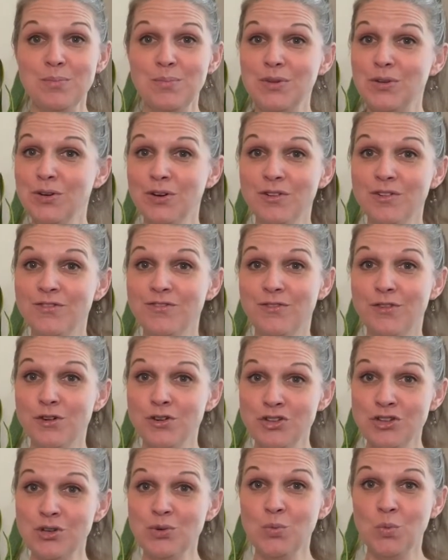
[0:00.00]
pure
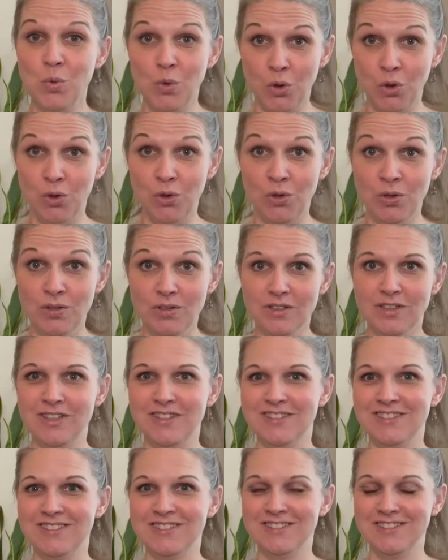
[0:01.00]
virgin wool,
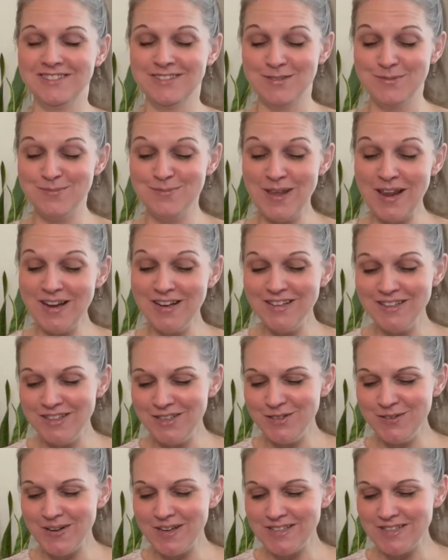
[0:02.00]
made in the
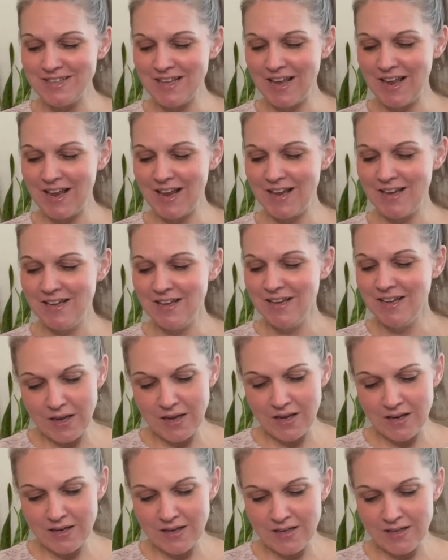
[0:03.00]
USA,
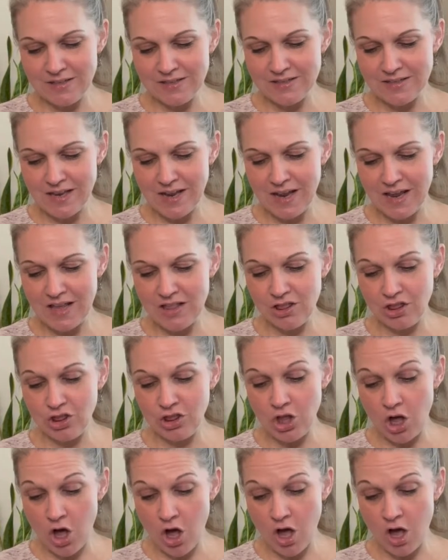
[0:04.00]
and it's a
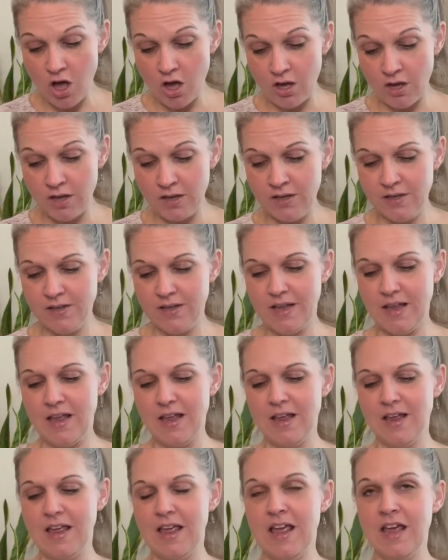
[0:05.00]
long
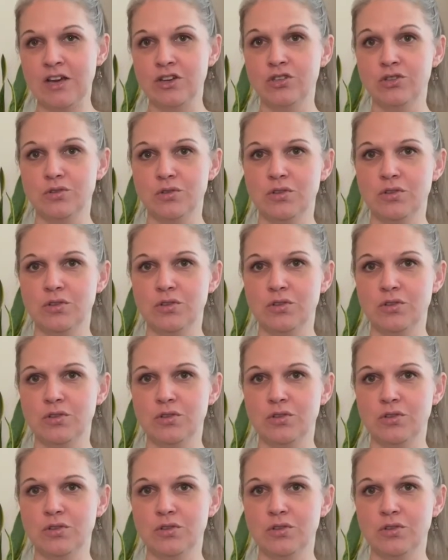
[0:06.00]
extra